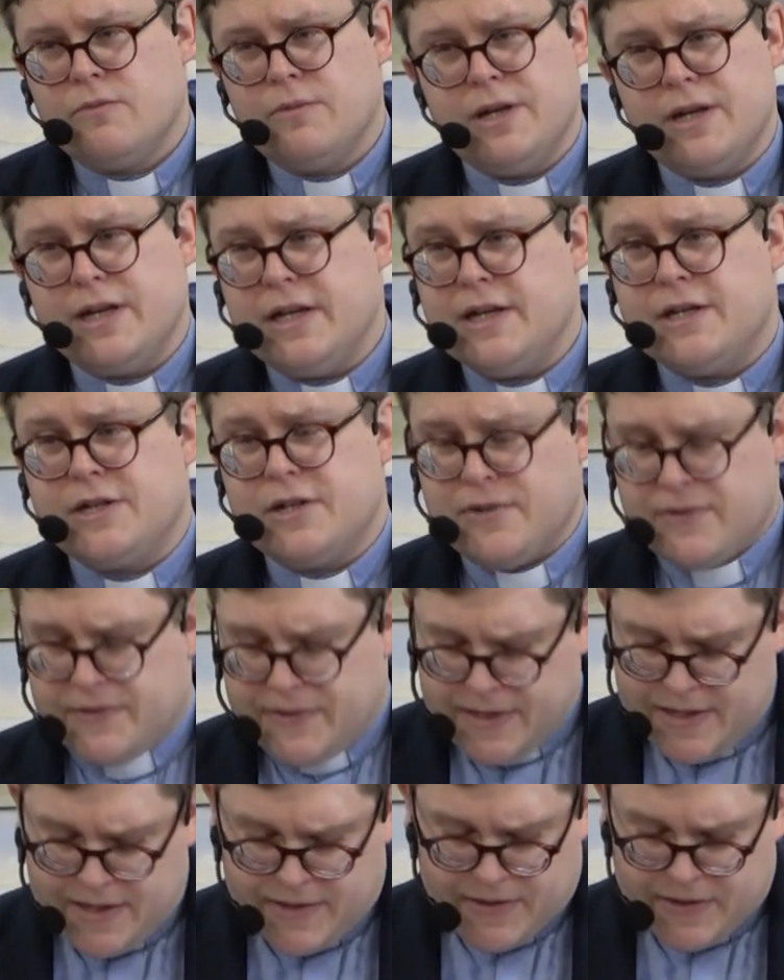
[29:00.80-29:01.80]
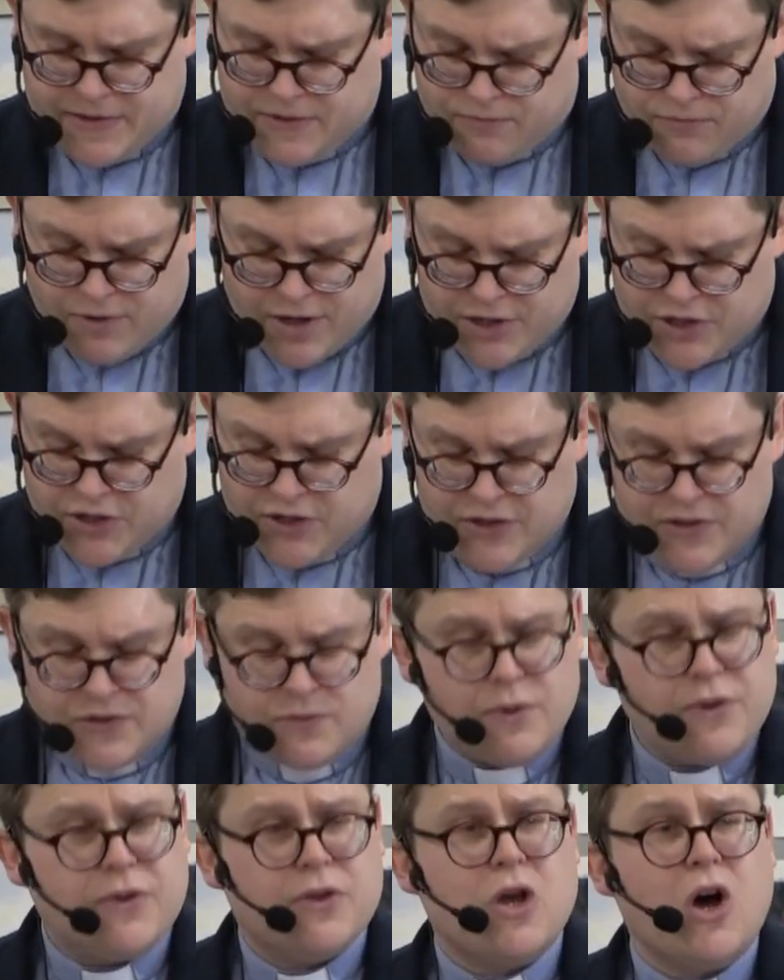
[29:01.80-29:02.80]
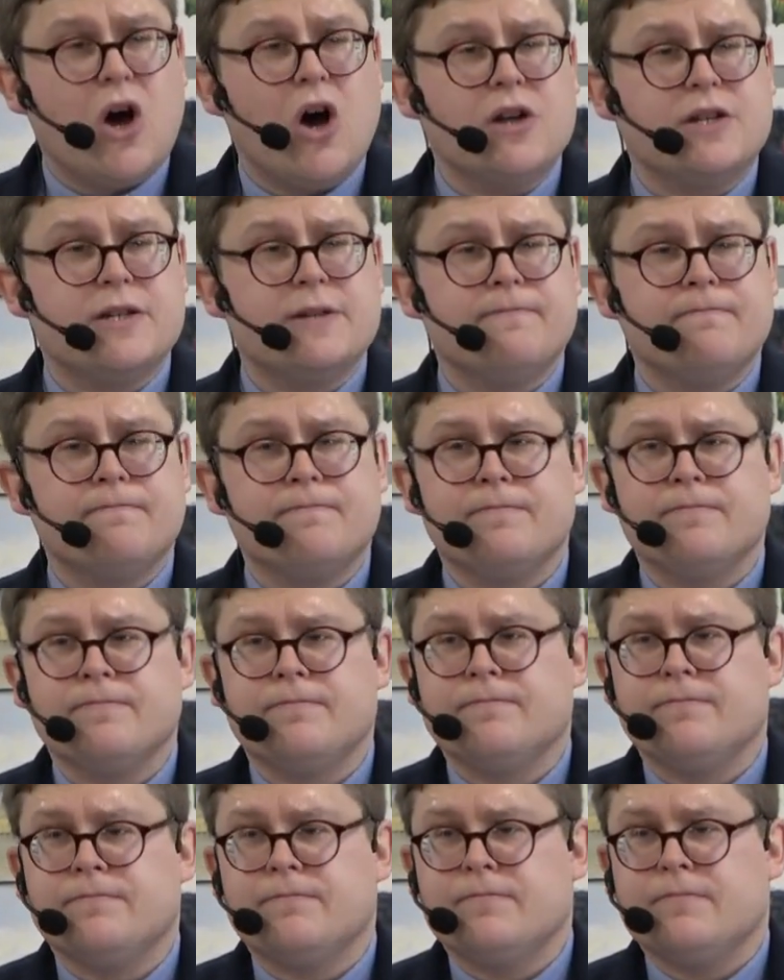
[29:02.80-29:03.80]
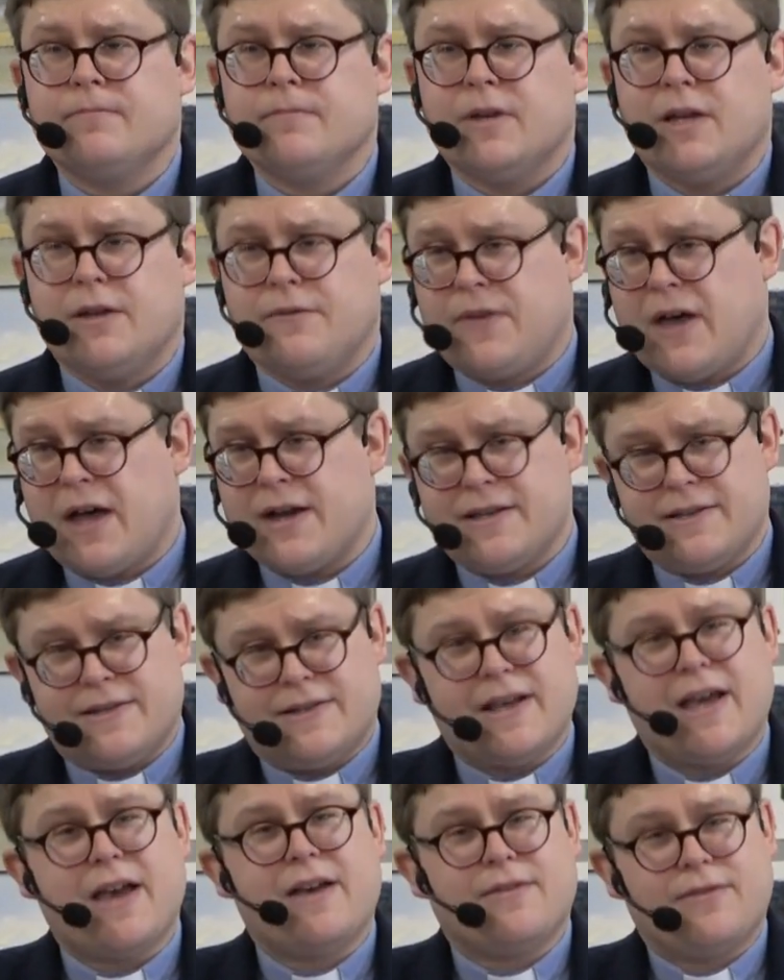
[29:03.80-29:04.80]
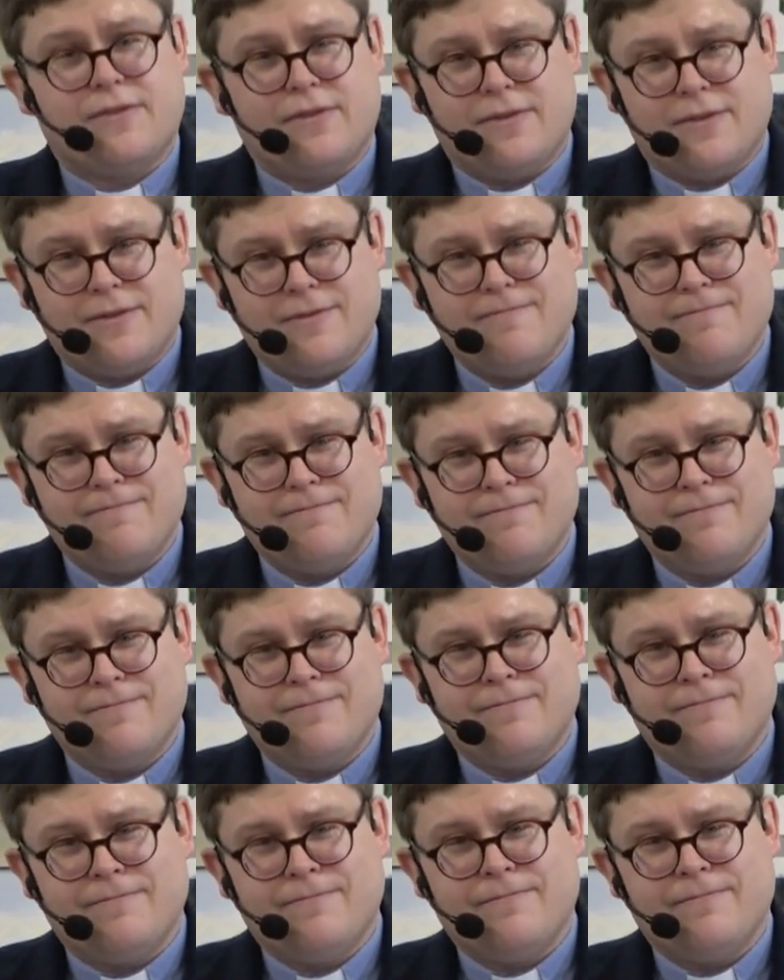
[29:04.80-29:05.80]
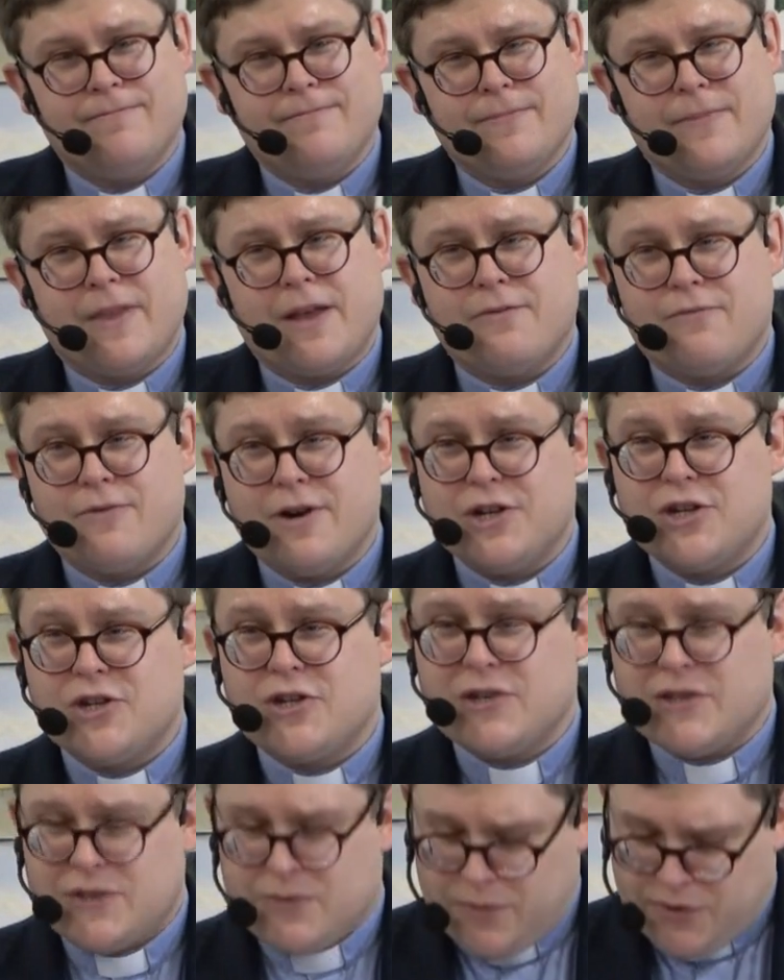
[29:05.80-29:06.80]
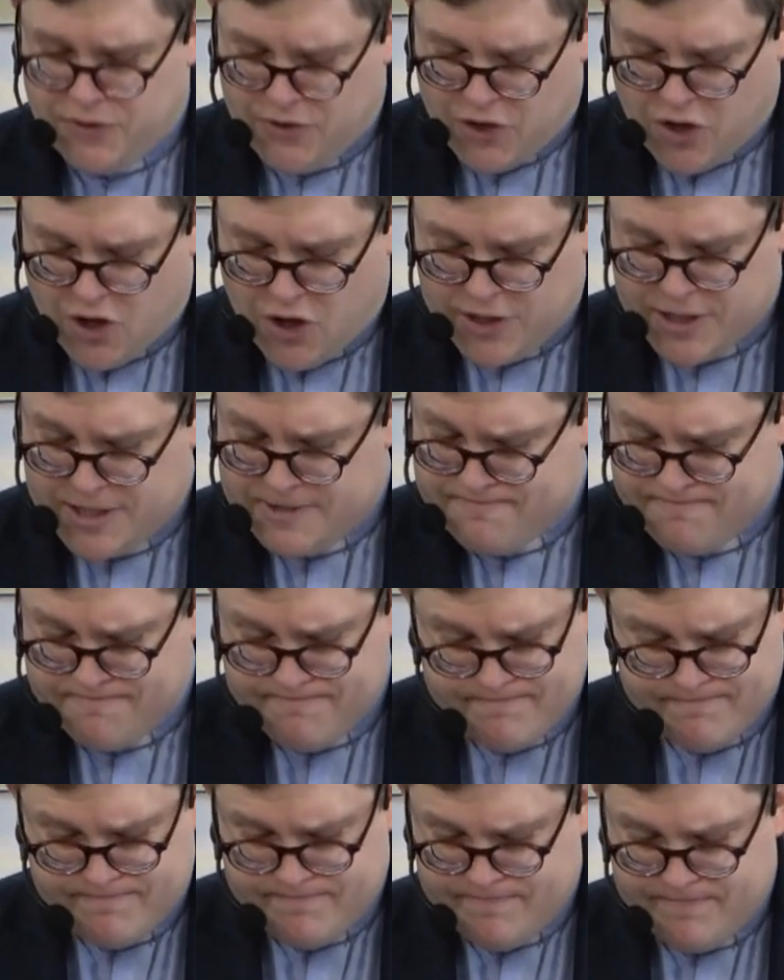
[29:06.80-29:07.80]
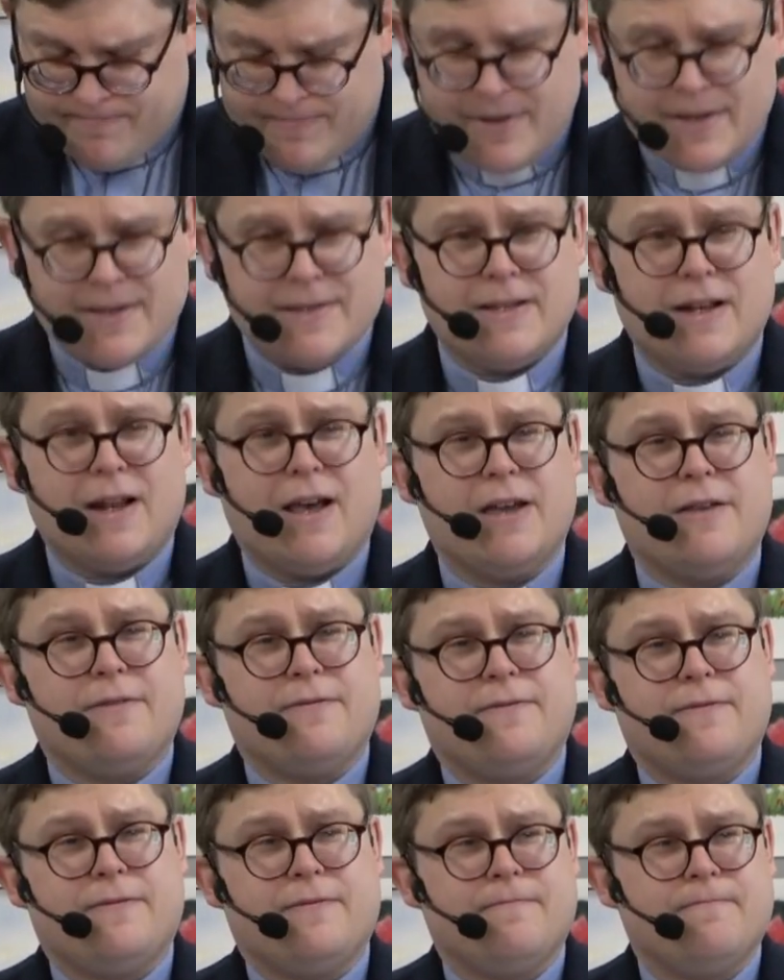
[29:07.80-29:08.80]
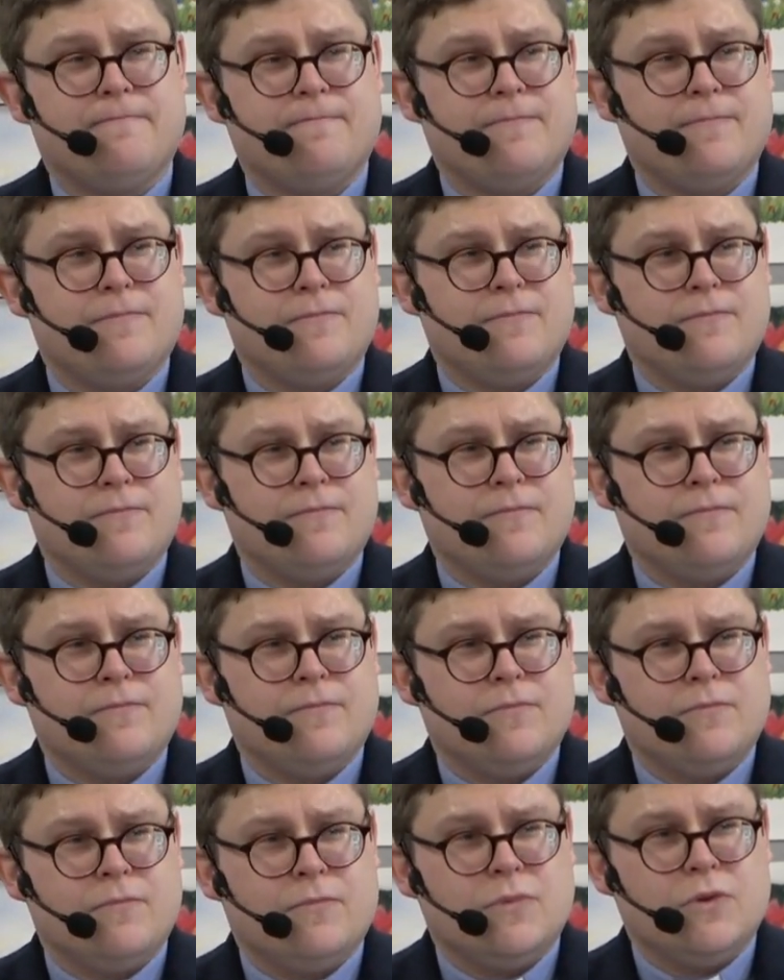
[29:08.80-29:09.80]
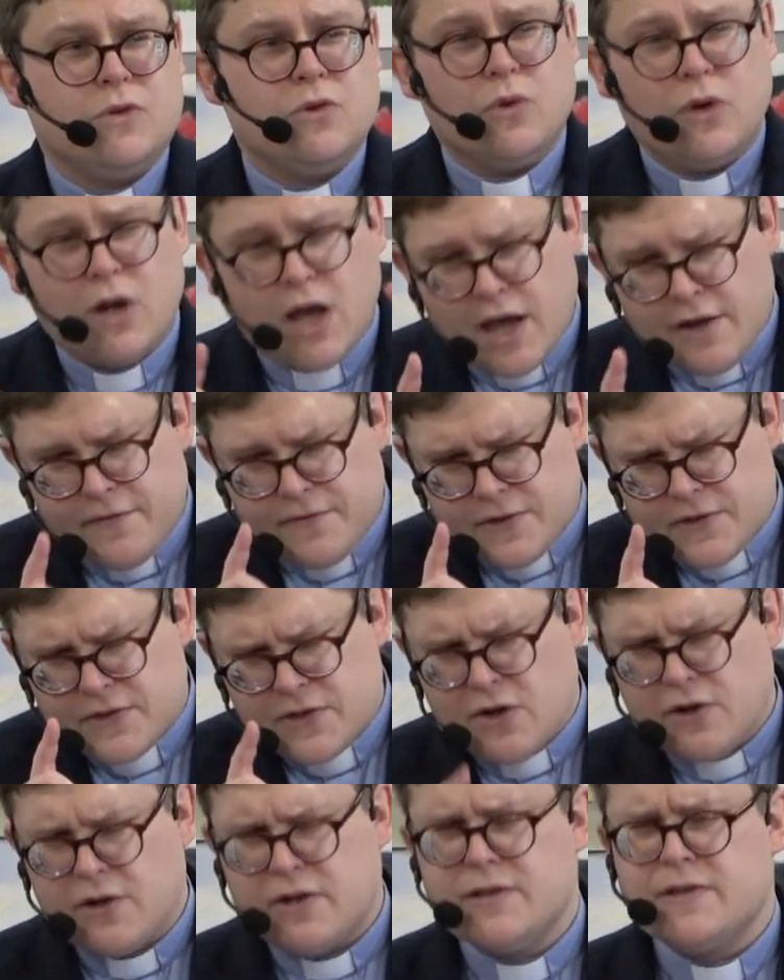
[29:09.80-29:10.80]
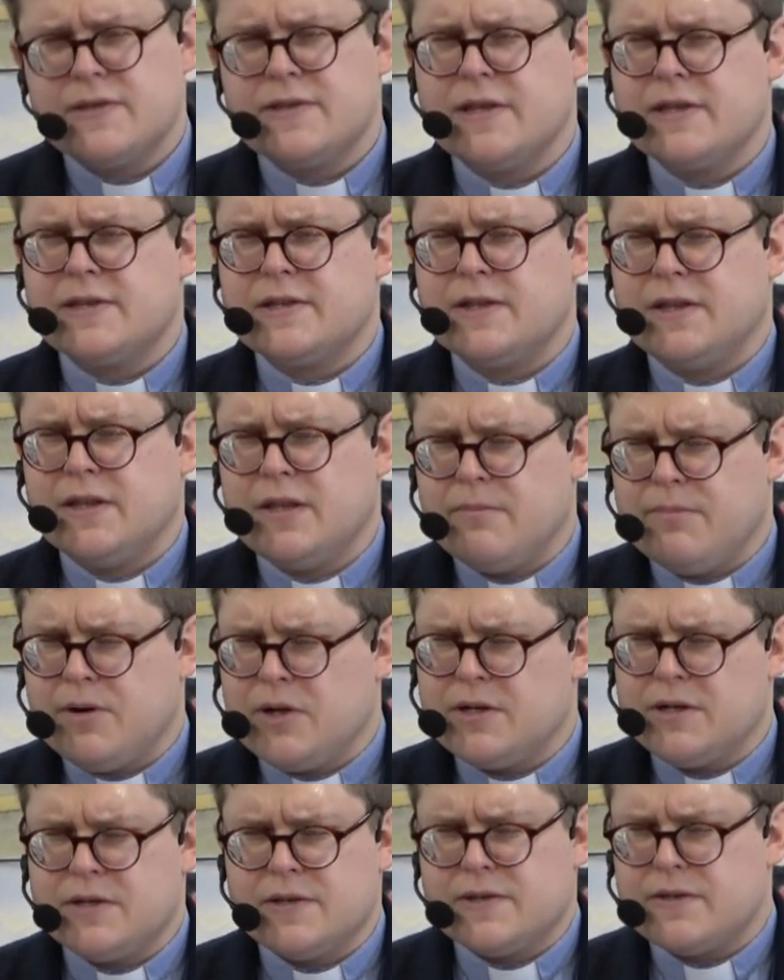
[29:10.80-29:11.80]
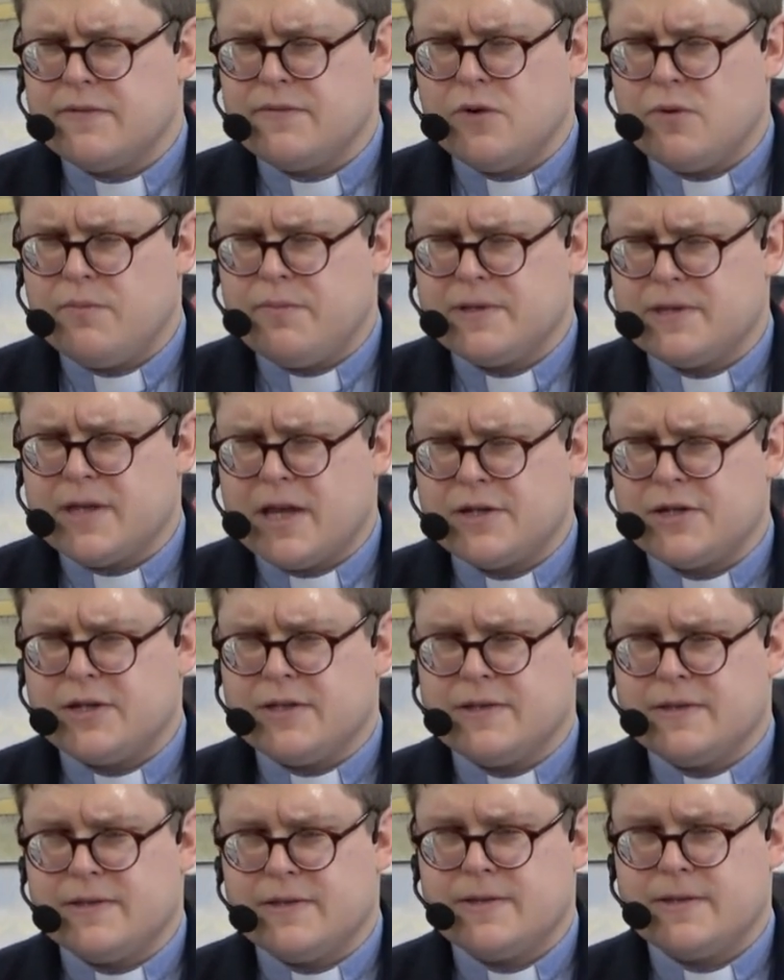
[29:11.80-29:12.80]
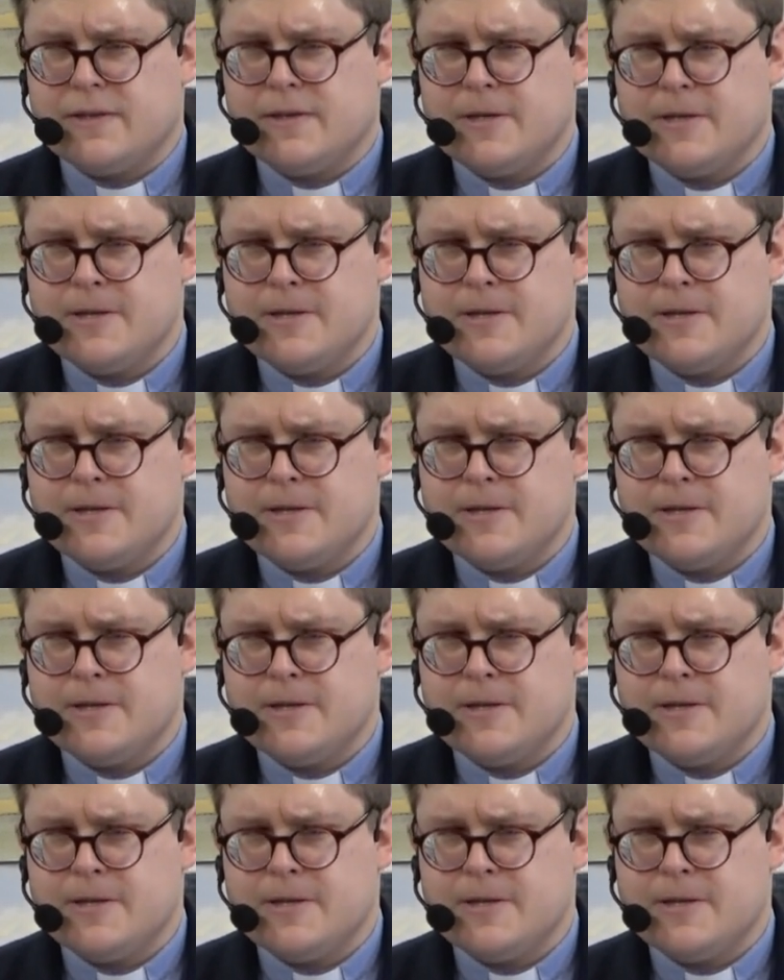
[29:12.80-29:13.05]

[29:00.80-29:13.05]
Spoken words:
we need to seek this richness with God. If that is death, then richness with God is life. Your life does not consist in the abundance of your possessions.